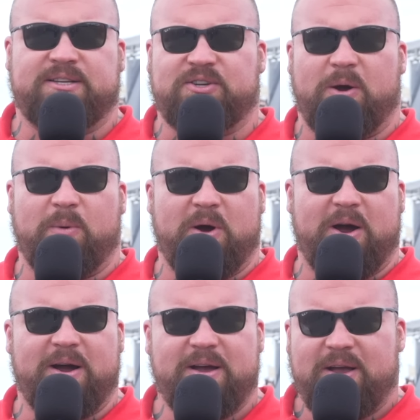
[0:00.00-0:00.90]
So,
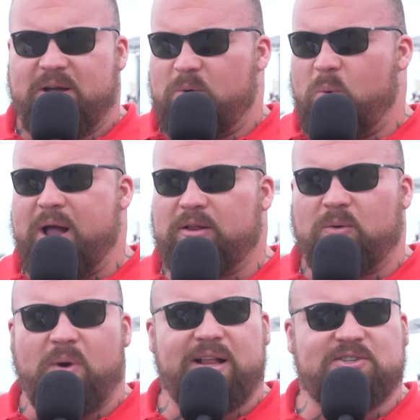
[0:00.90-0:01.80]
uh, well,
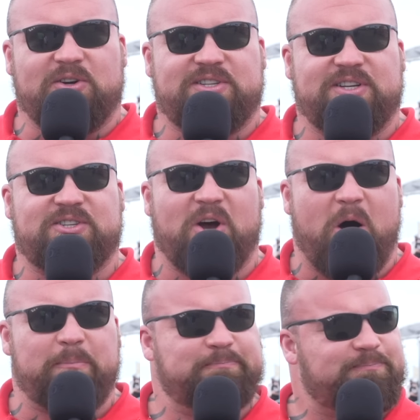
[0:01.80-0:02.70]
well done to
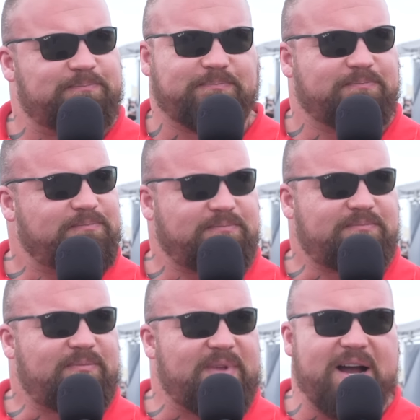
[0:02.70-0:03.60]
Tom
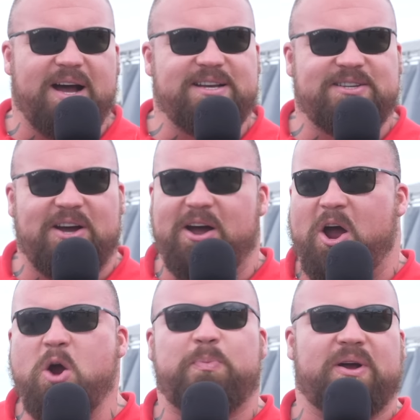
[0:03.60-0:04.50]
and uh,
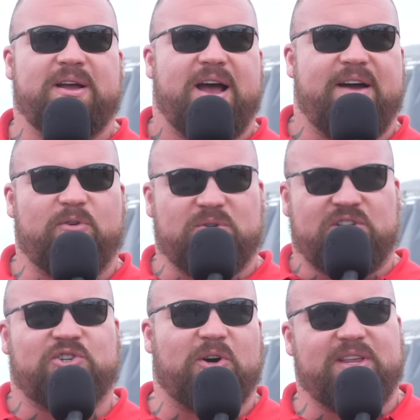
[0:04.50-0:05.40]
hope everyone's
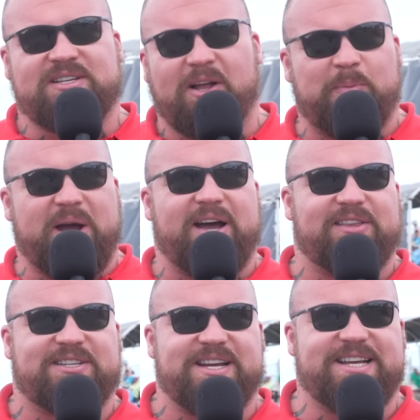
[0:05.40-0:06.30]
enjoyed this little behind
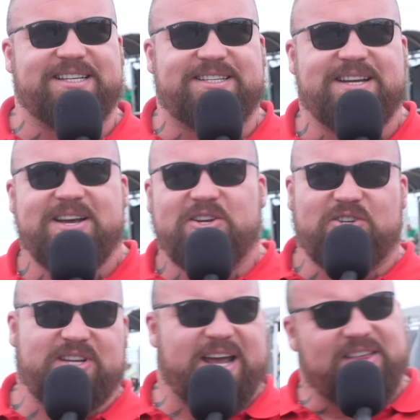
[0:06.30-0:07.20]
the scenes,
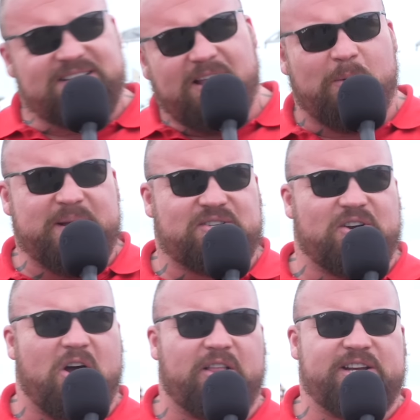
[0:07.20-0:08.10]
just getting these little bits of
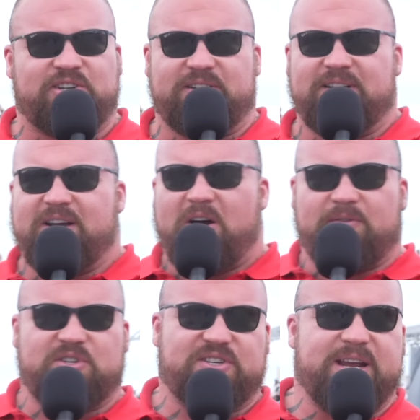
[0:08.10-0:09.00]
knowledge, and
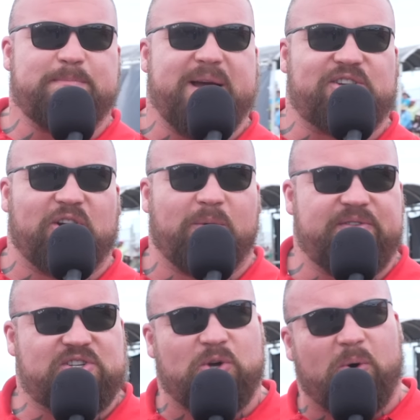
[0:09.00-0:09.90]
obviously seeing Mitchell with
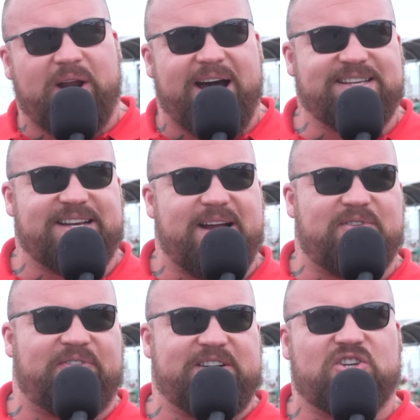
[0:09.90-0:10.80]
his torn hands and
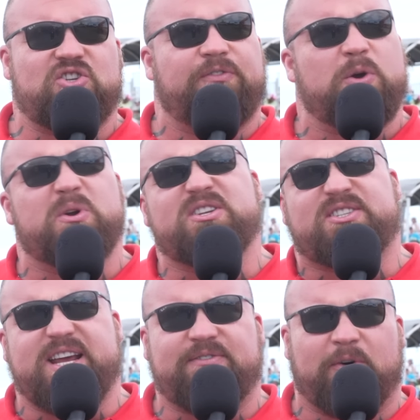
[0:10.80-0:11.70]
everything, just stuff you wouldn't
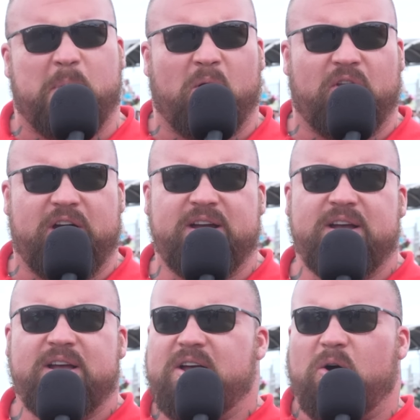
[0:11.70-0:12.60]
see from all the
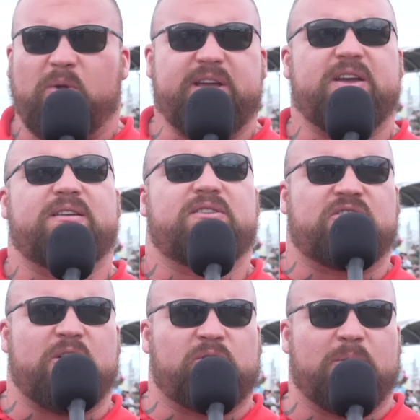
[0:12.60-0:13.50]
all the uh, the
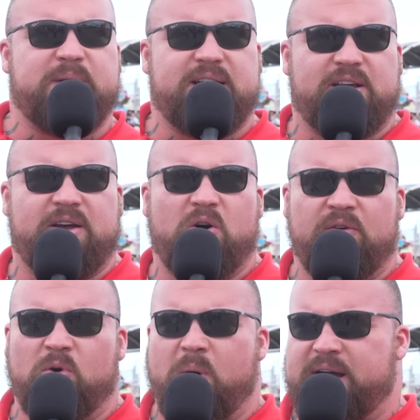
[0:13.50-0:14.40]
social media
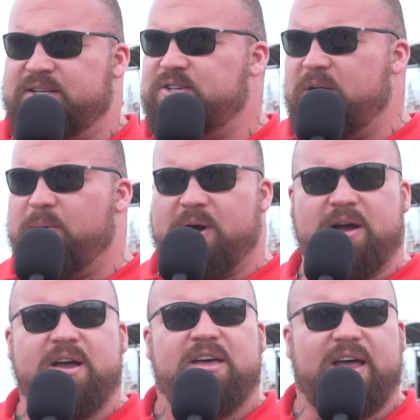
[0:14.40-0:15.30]
otherwise. So uh,
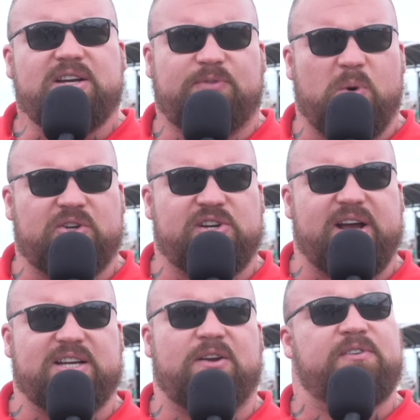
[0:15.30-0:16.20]
thanks for watching,
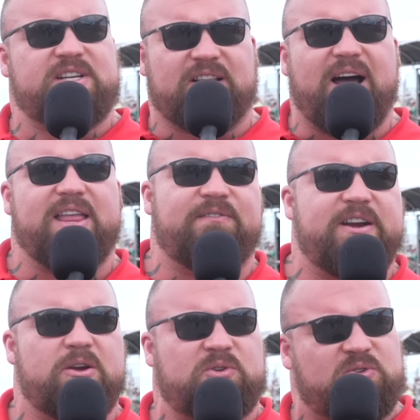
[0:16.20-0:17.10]
guys. Don't forget to like the
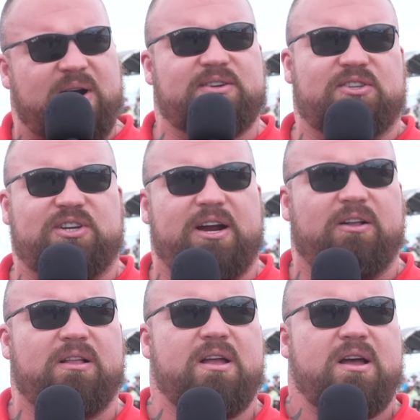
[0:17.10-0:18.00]
video, subscribe to the
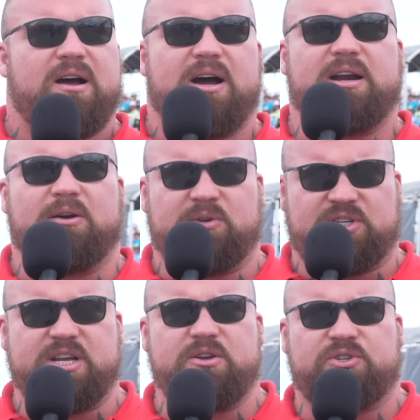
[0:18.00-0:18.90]
channel, and I'll
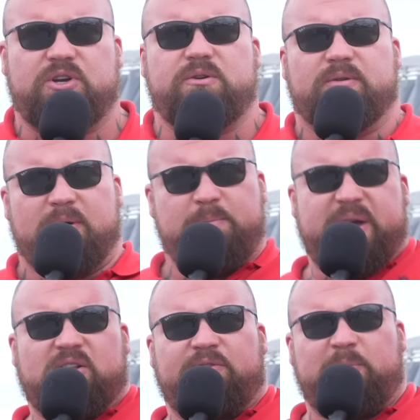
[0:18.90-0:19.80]
see you soon.
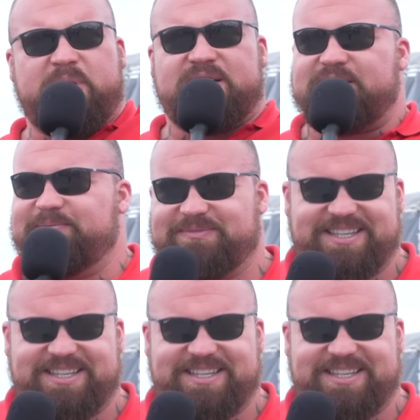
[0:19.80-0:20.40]
Big love the beast.